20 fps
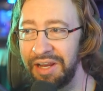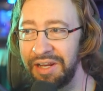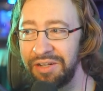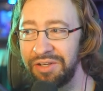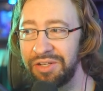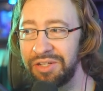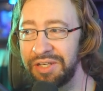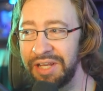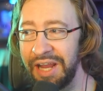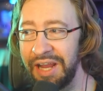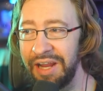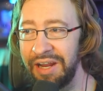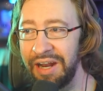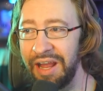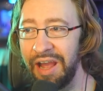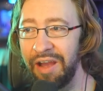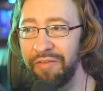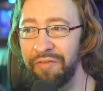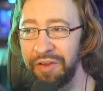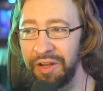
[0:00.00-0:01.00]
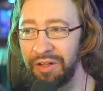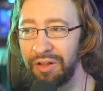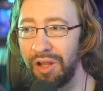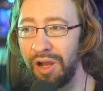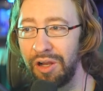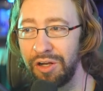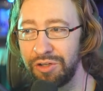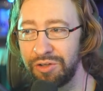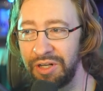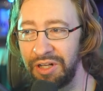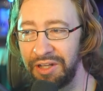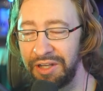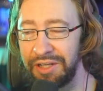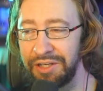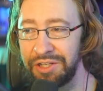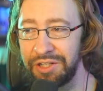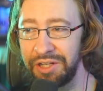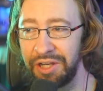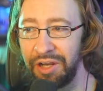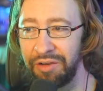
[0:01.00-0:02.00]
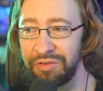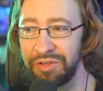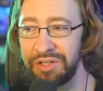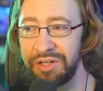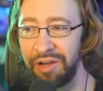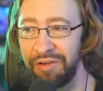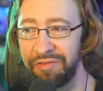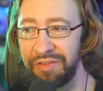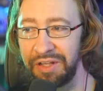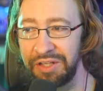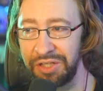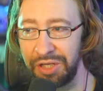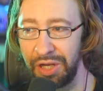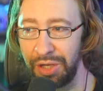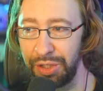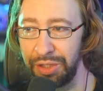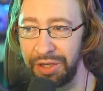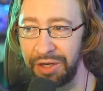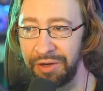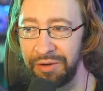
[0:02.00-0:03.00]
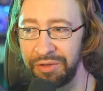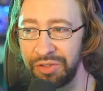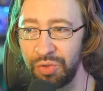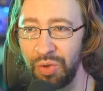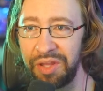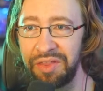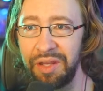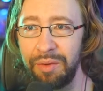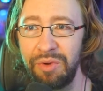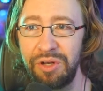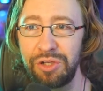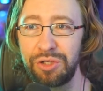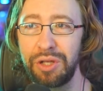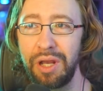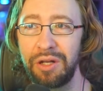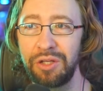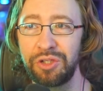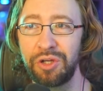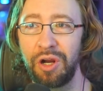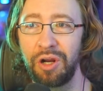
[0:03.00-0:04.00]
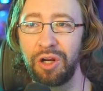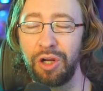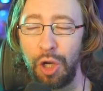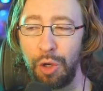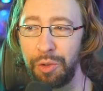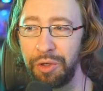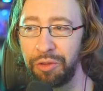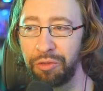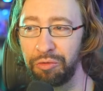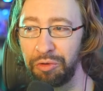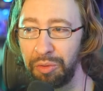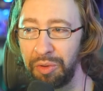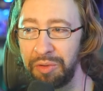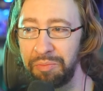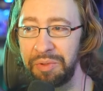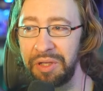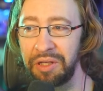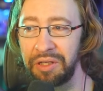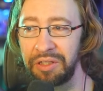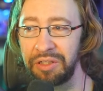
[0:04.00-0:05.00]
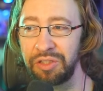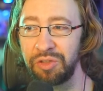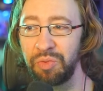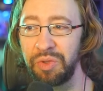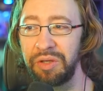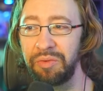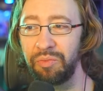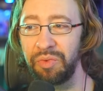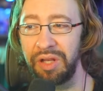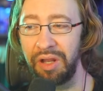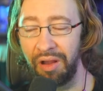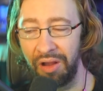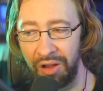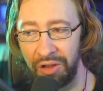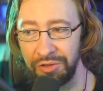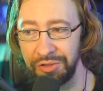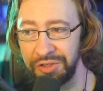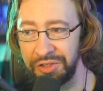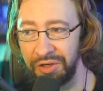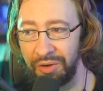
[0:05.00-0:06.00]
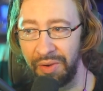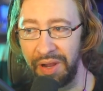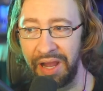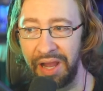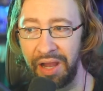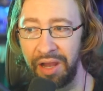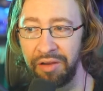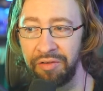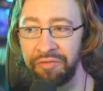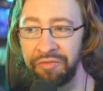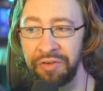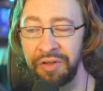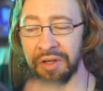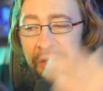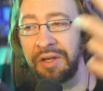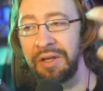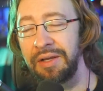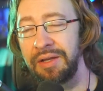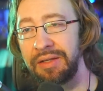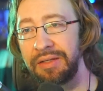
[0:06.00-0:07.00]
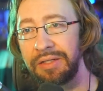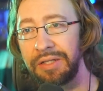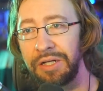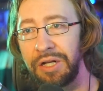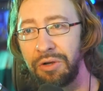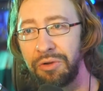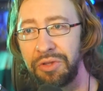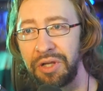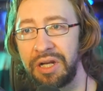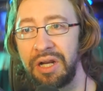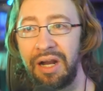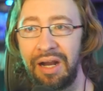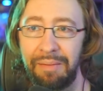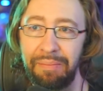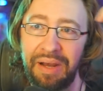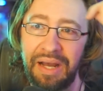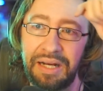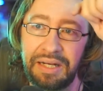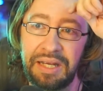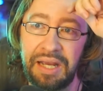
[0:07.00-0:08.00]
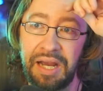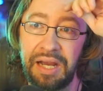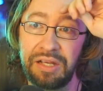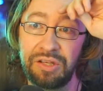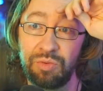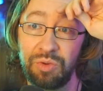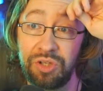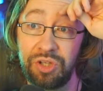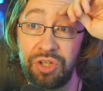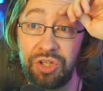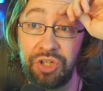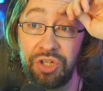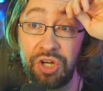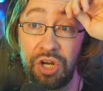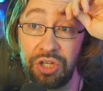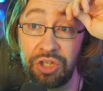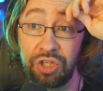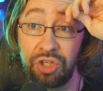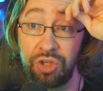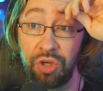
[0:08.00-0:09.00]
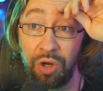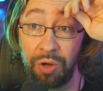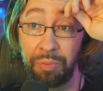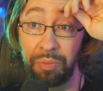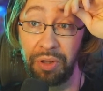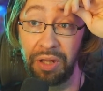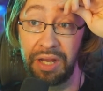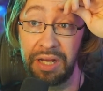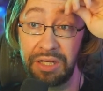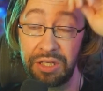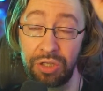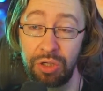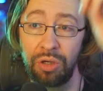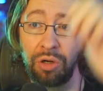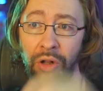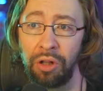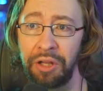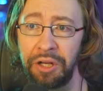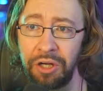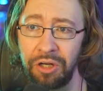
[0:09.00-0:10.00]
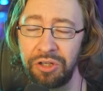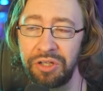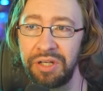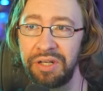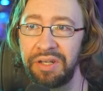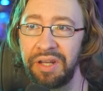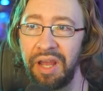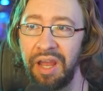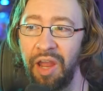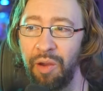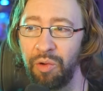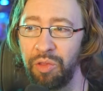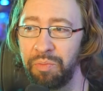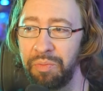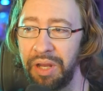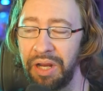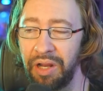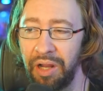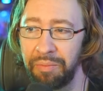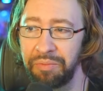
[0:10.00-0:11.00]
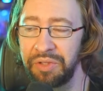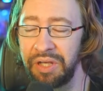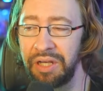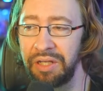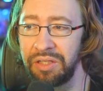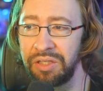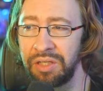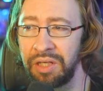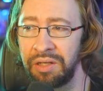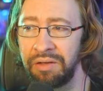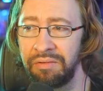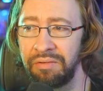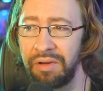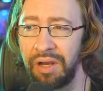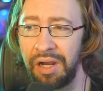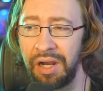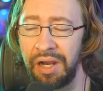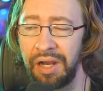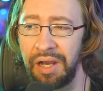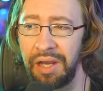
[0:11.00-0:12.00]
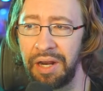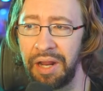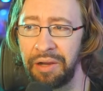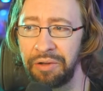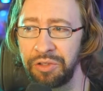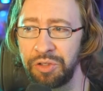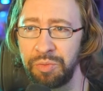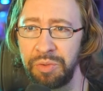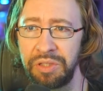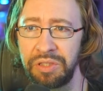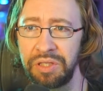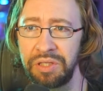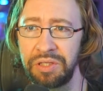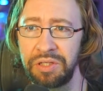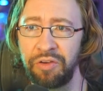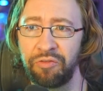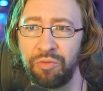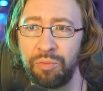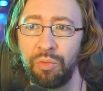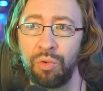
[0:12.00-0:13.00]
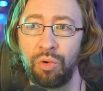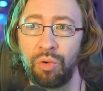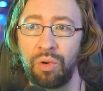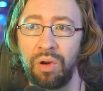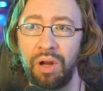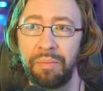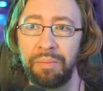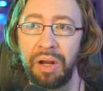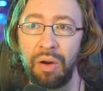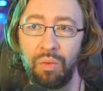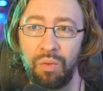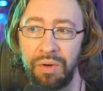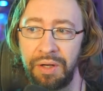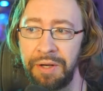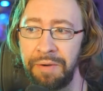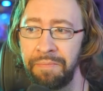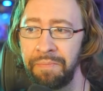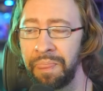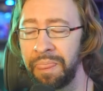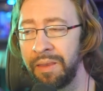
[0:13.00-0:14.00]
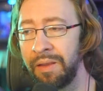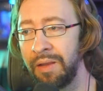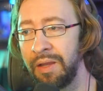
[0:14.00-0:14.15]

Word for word: insane effing laundry list of stuff that's on here. So I think we just got to start going through it because we we also yeah. have you know the Kombat Kast which just took place earlier today with big updates and uh, announcements and stuff for mortal kombat 1